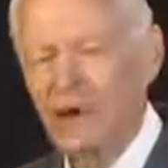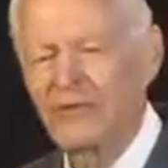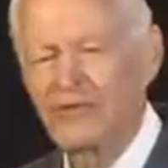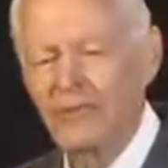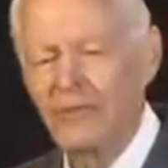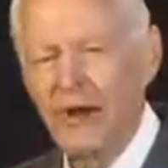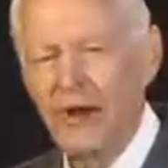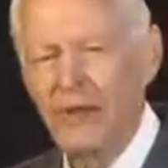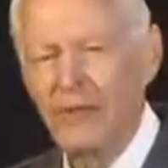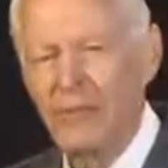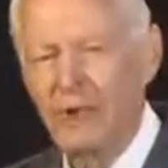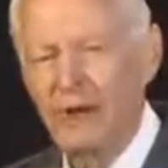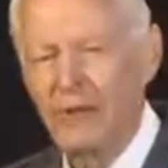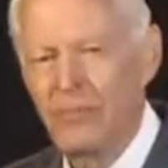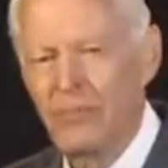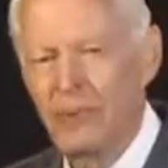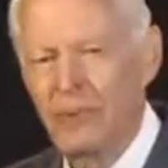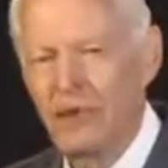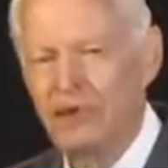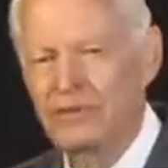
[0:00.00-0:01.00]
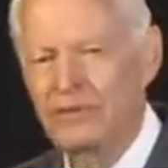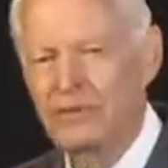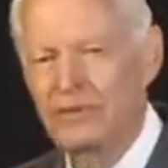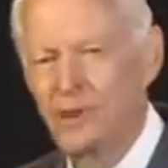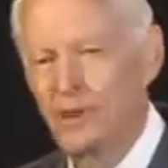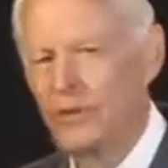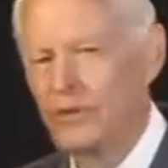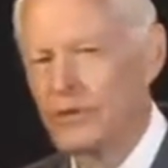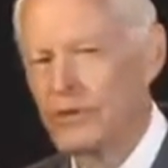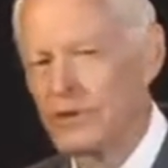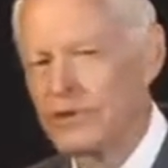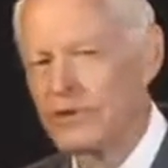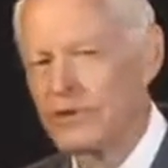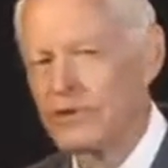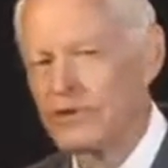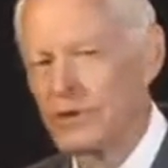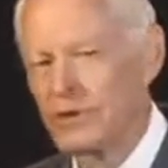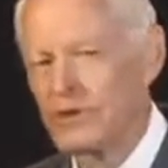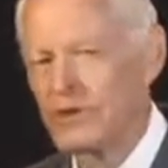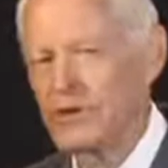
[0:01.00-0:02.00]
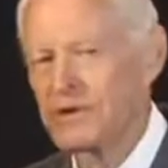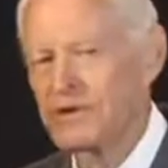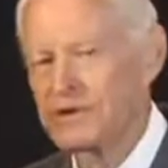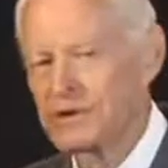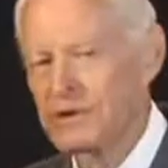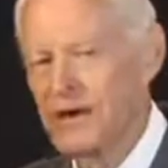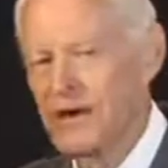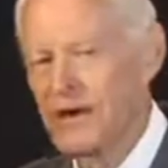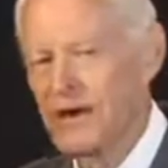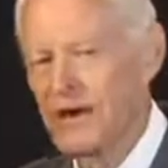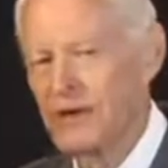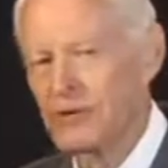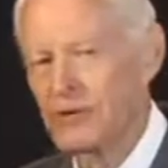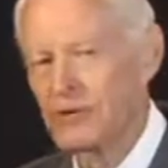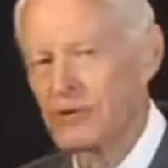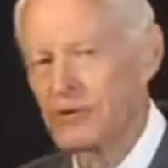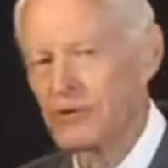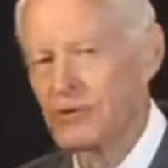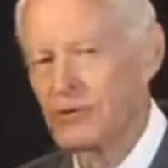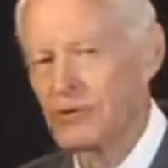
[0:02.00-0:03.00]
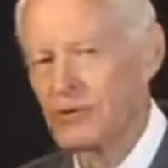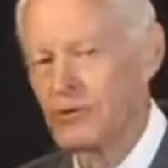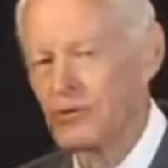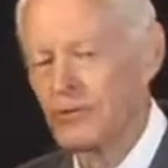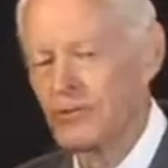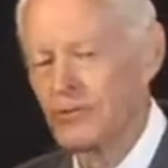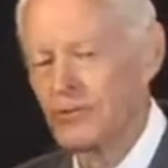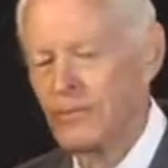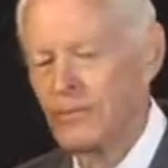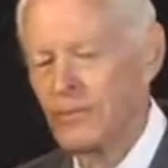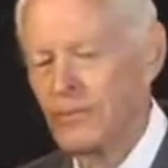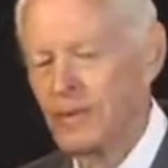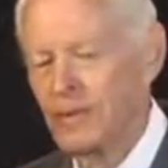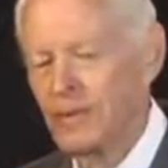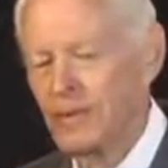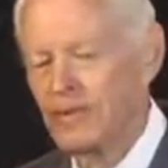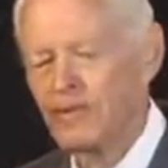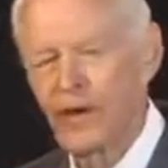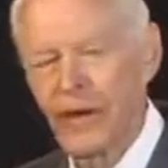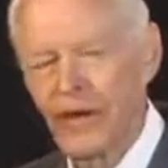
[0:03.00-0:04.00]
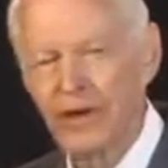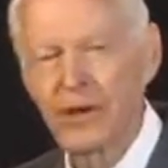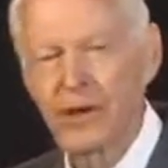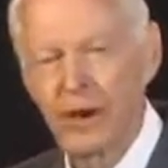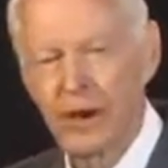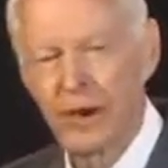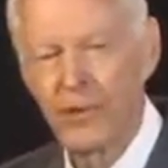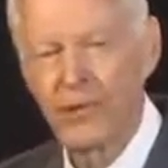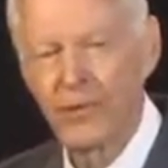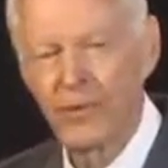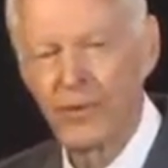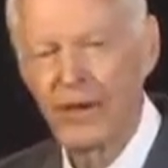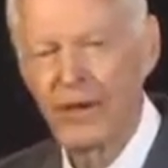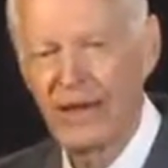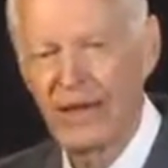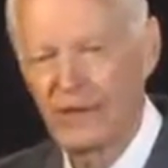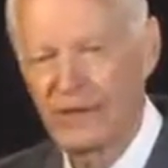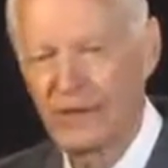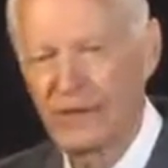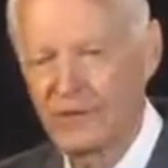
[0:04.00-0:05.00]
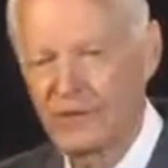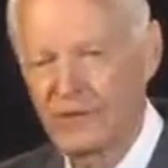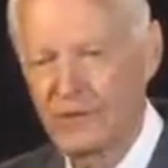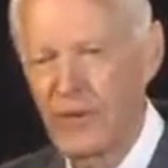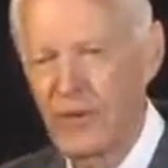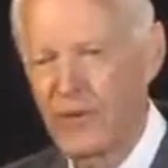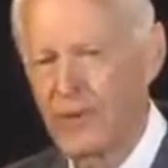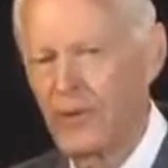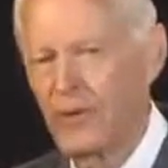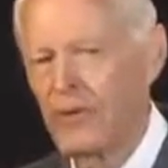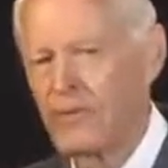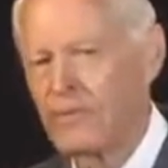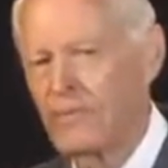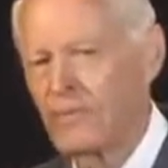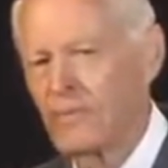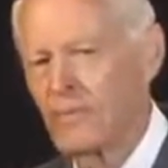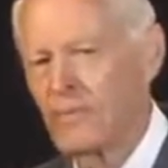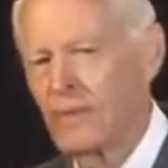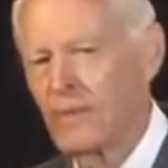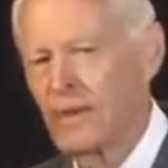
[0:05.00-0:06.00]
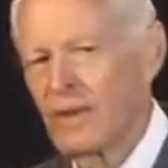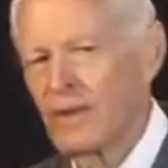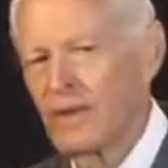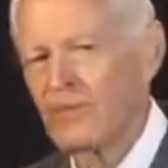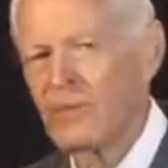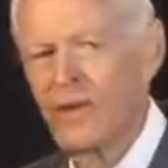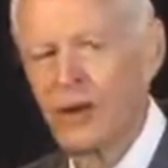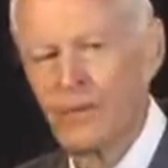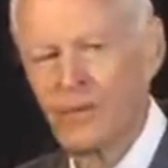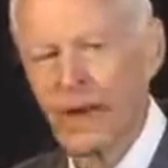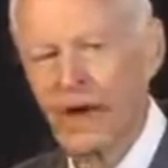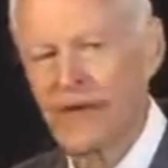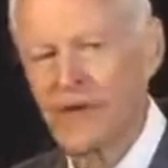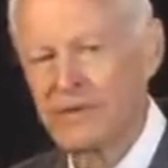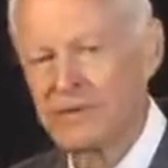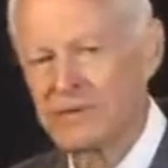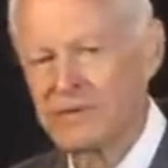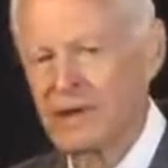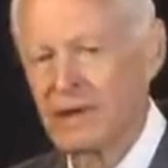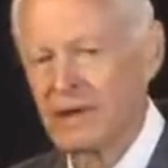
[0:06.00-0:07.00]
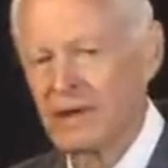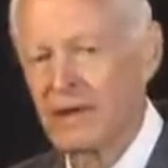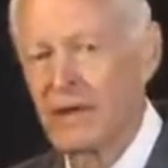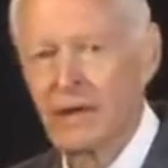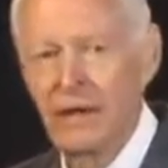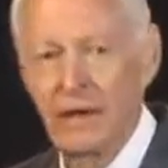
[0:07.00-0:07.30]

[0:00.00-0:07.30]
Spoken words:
I tried my best over those 3 years' time to try to comprehend these people, their mindset.